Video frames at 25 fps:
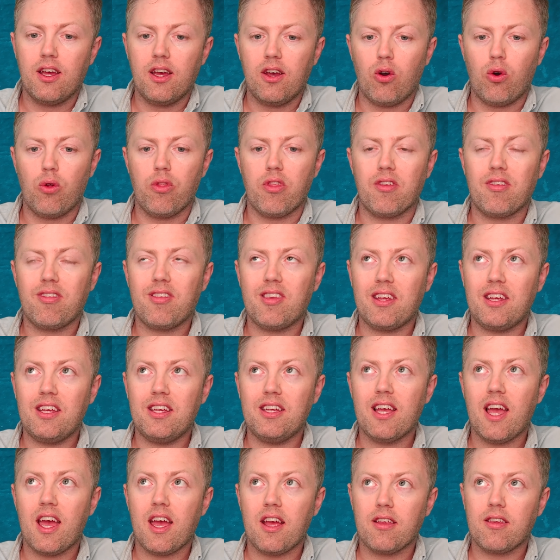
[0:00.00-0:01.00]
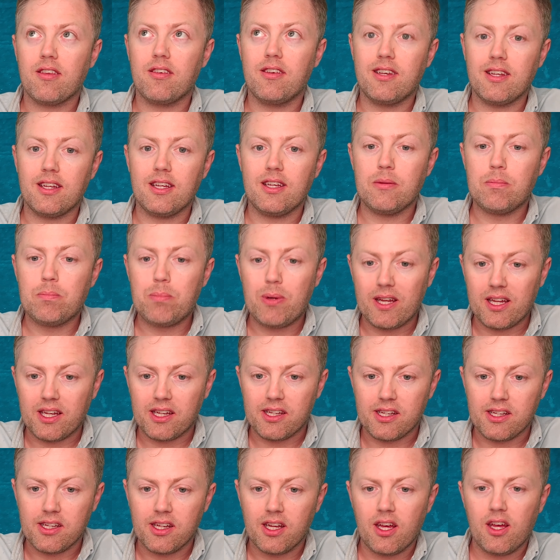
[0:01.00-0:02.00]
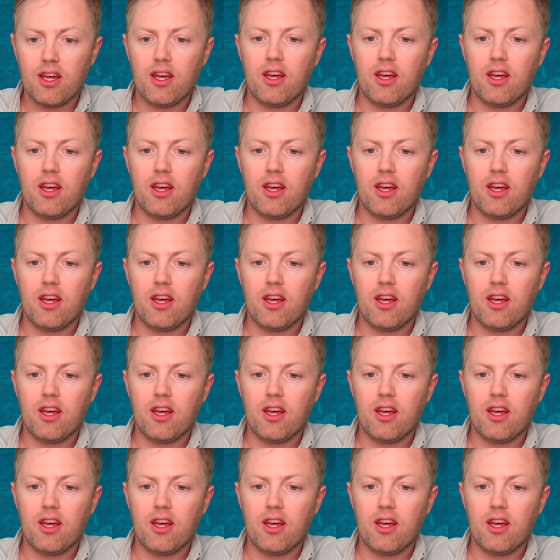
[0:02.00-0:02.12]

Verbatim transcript: or the CSDP,